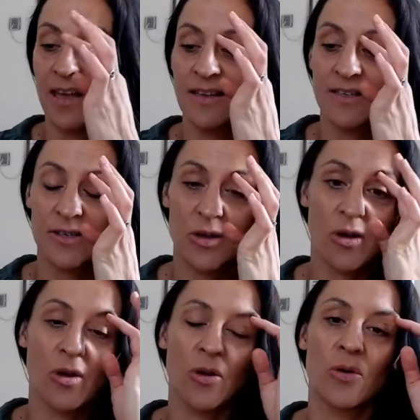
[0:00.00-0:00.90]

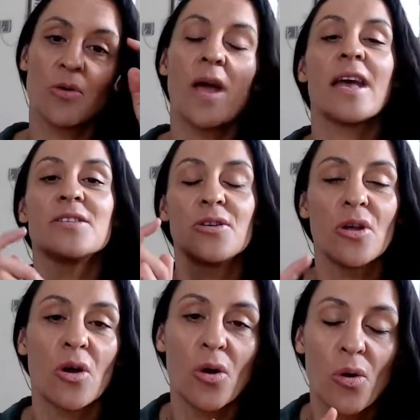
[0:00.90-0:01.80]
So as you
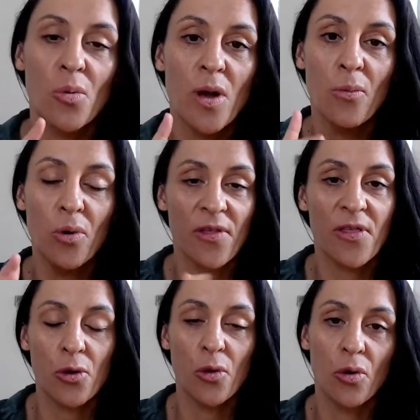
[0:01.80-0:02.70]
know, with
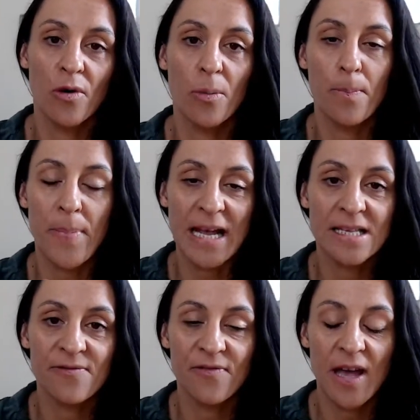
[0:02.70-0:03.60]
your
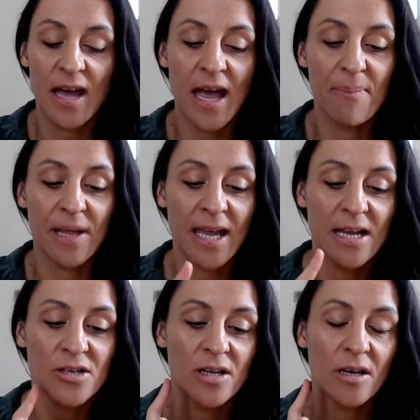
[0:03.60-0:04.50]
base
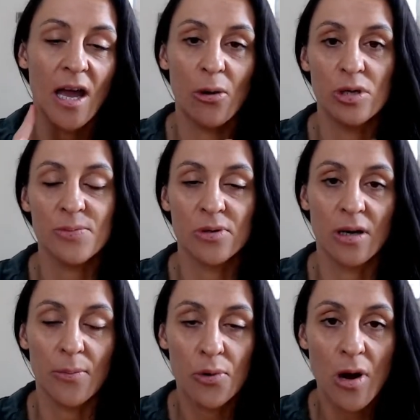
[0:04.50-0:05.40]
application, I always put
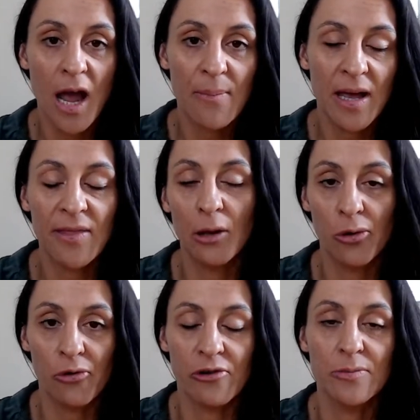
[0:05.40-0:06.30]
on a primer, the
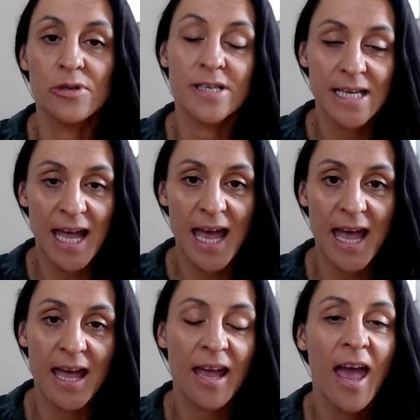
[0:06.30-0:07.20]
Laura
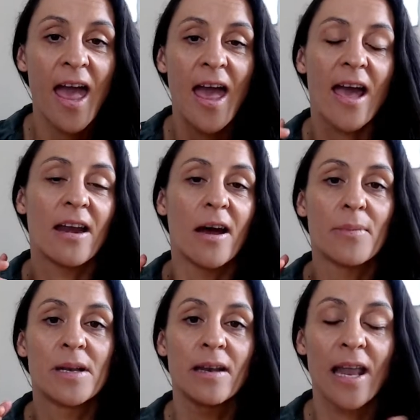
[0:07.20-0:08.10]
Mercier, and
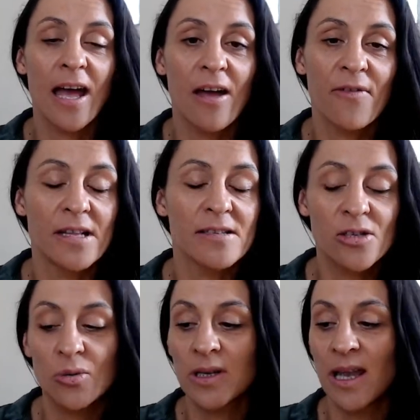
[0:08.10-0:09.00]
I'm in love and
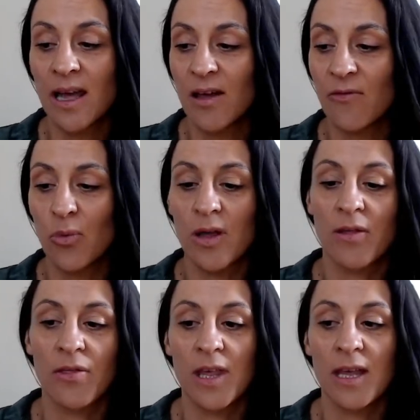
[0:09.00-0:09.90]
still in love
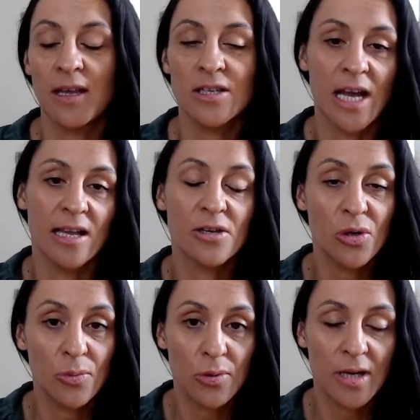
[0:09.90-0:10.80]
with the Charlotte
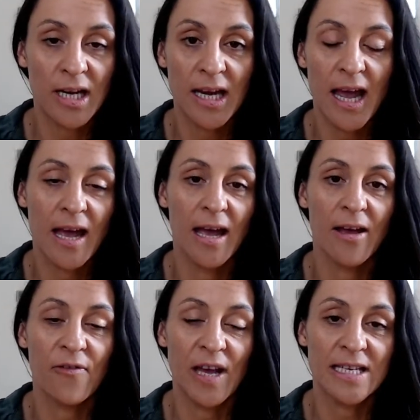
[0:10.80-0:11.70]
Tilbury
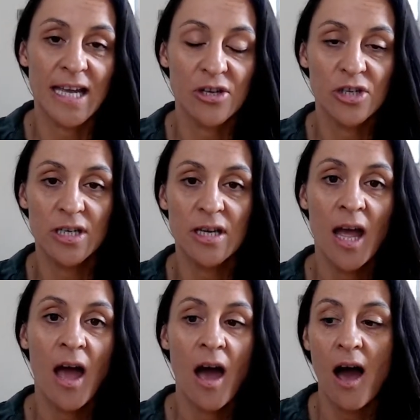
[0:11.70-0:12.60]
foundation.
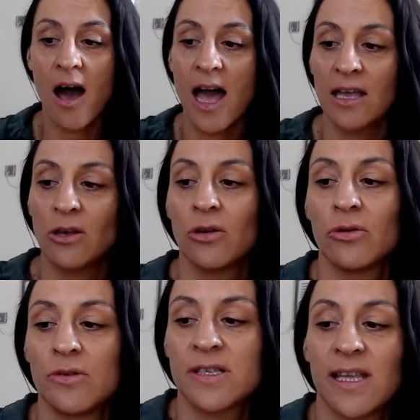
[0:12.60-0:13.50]
I
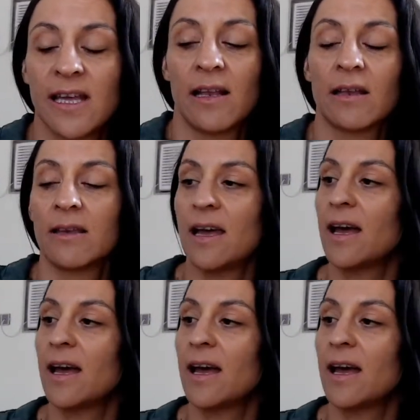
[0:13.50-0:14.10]
use the